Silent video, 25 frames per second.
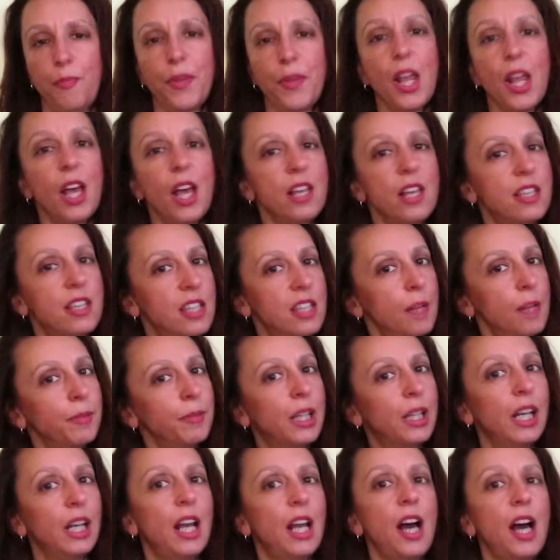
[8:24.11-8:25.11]
Some
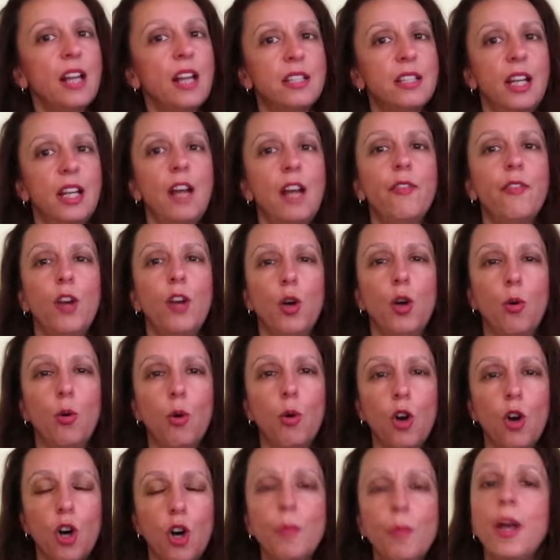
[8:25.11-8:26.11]
clients love a
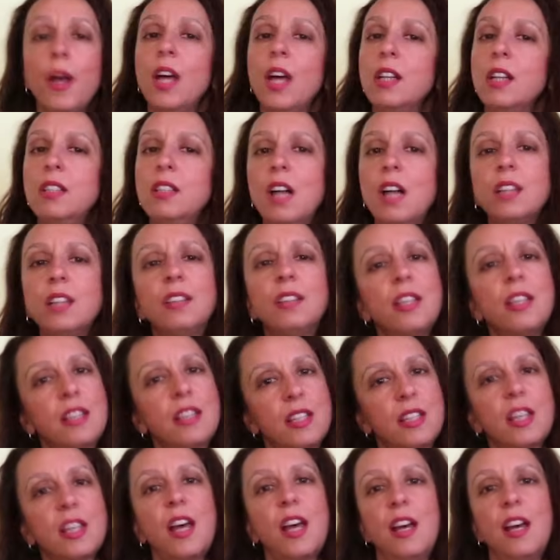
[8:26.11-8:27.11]
warm, nutty
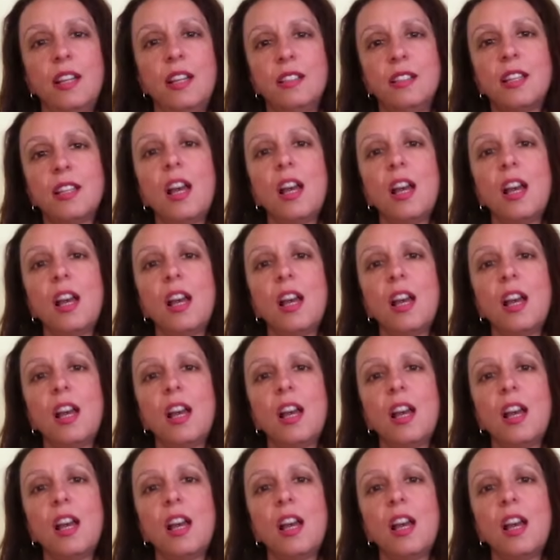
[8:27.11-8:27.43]
scent.